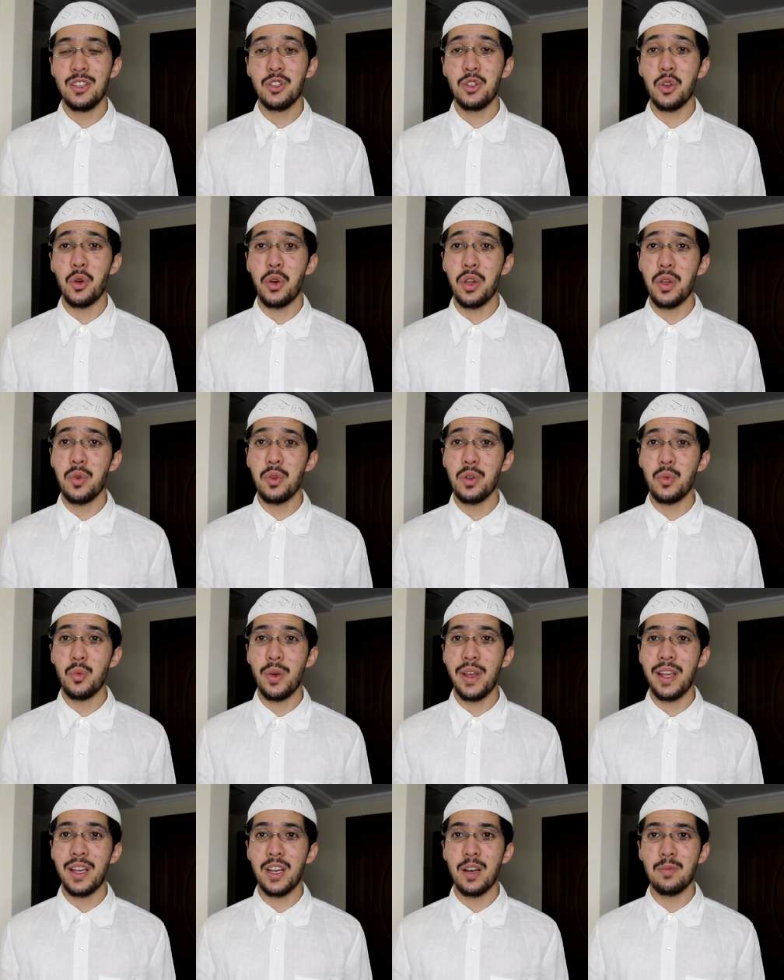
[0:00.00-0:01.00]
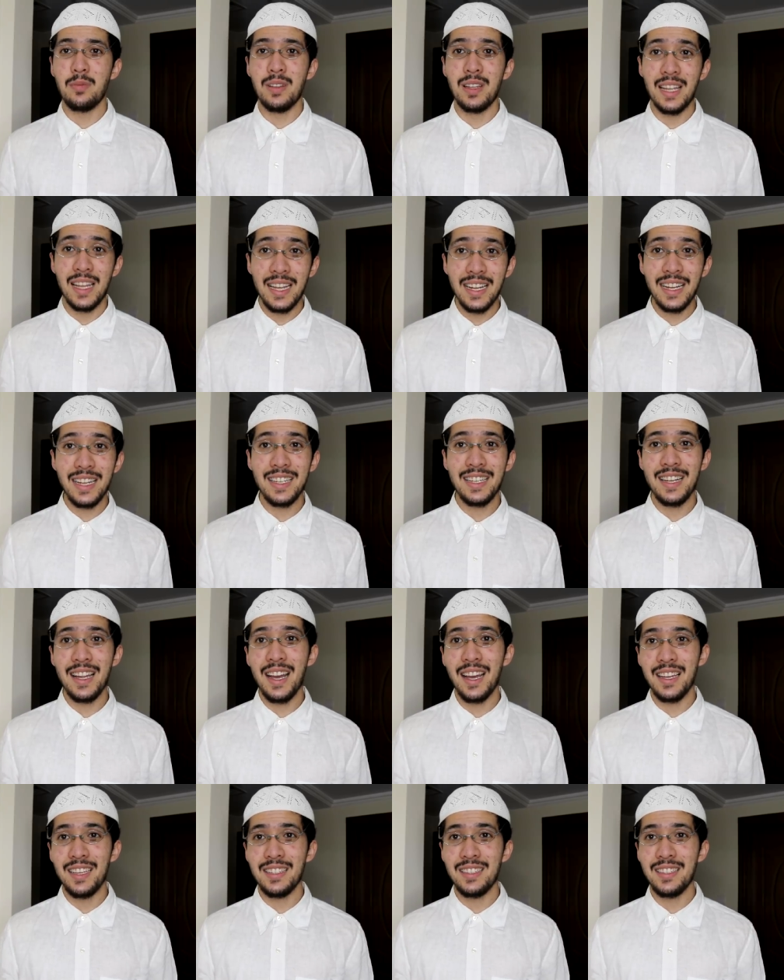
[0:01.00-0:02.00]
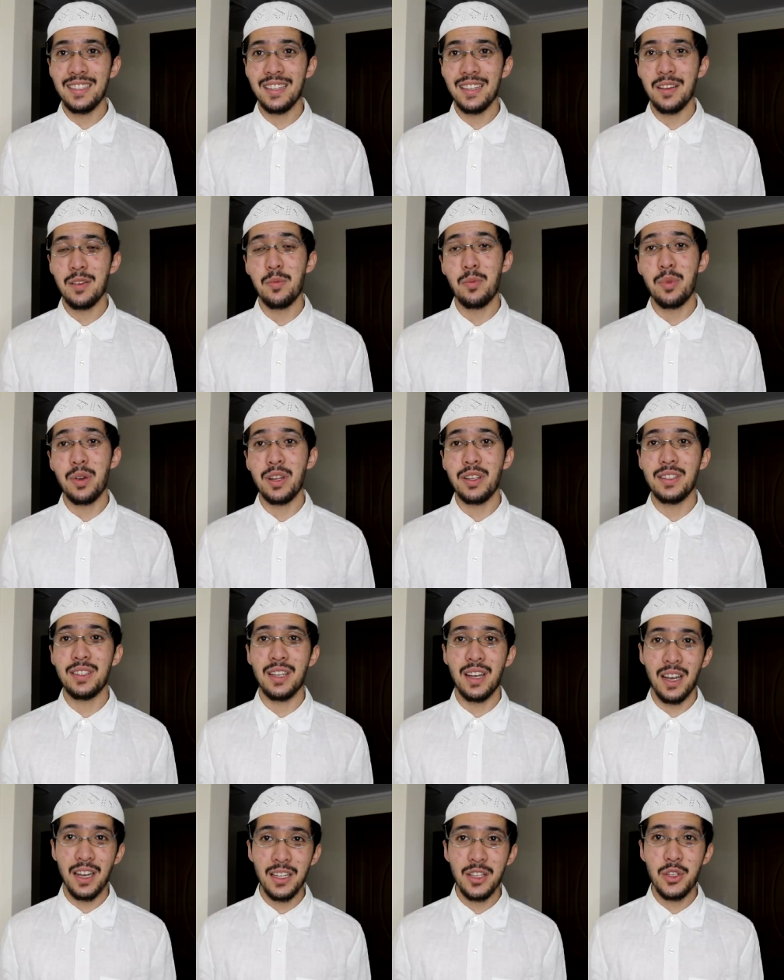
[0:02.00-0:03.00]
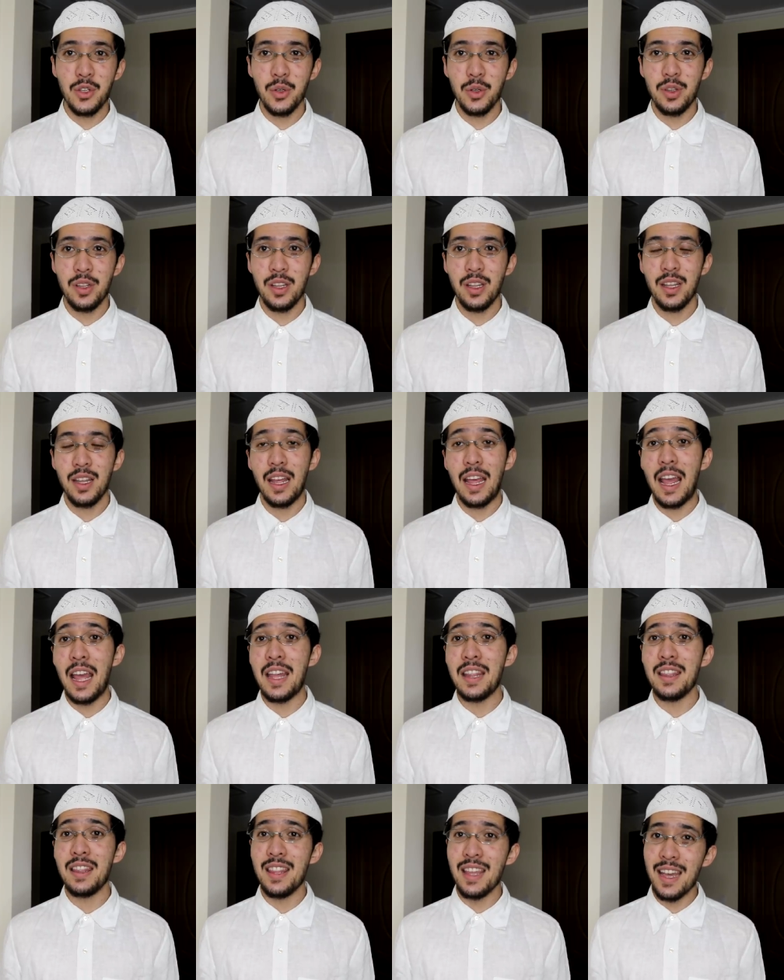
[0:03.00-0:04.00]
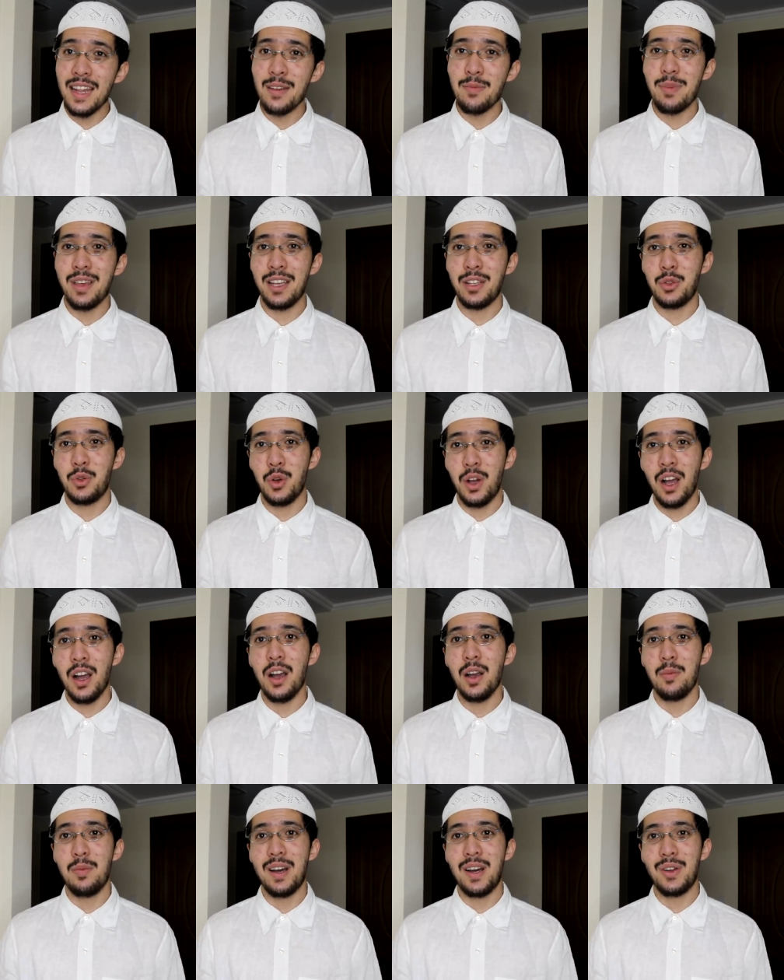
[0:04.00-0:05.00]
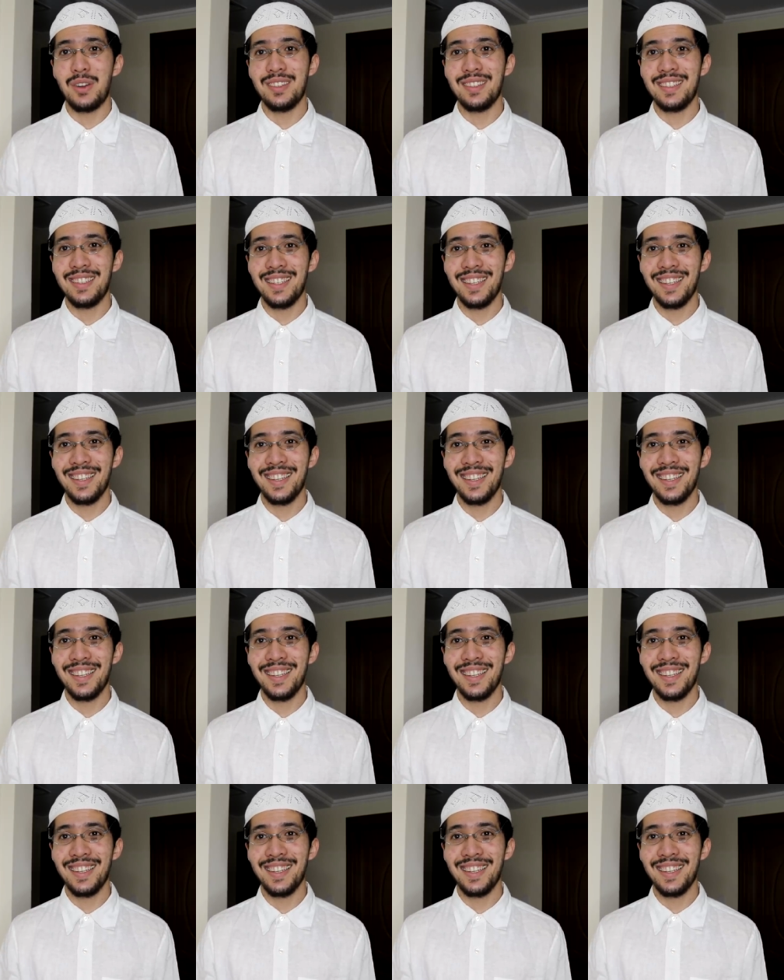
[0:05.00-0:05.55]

So he would wake up late at night, pray tahajjud, and then make dua about it.